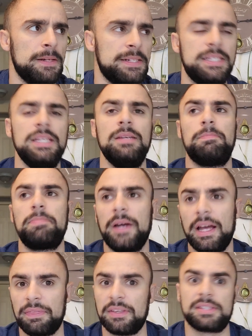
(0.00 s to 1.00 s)
deep
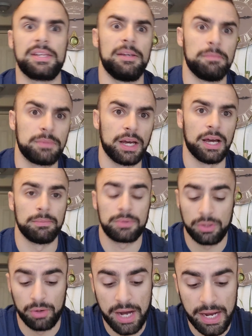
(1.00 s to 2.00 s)
at the same time.
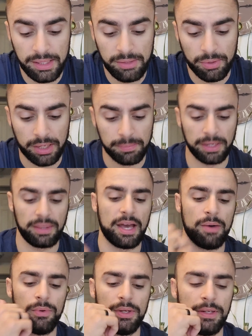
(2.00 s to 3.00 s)
So highly recommend
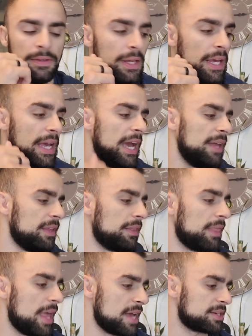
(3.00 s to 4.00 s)
that one. And
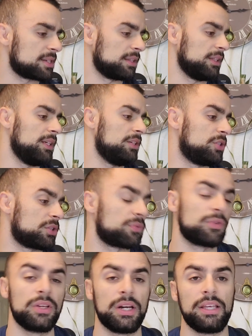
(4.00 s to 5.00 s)
then lastly, just
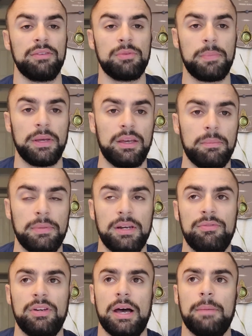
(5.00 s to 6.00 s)
figured I'd give a bit
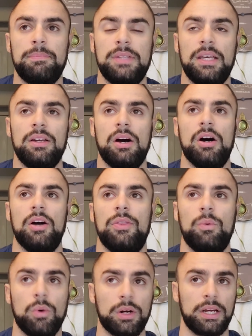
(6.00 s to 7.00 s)
of an update on the
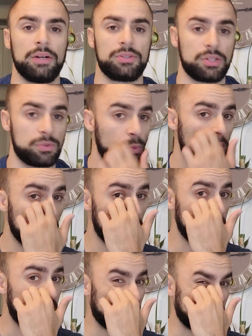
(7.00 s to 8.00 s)
workouts as well,
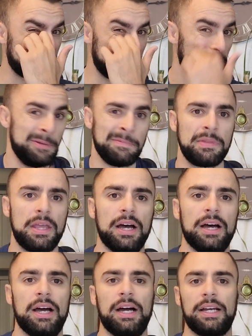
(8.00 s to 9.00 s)
because
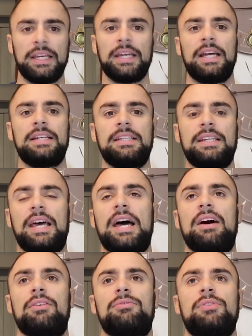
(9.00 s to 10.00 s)
again, I did
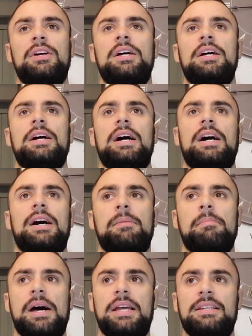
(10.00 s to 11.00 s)
have
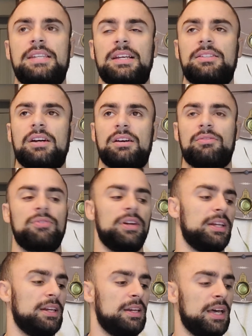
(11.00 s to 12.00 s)
my TikTok
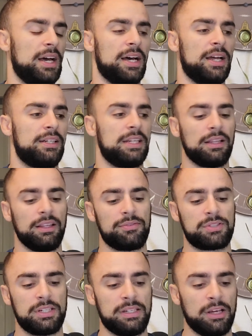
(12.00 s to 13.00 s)
friend,
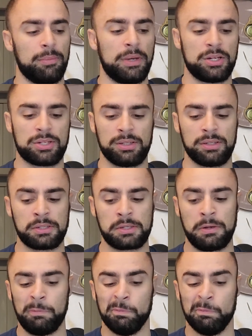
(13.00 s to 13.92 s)
Deadlifts and Dalmatians,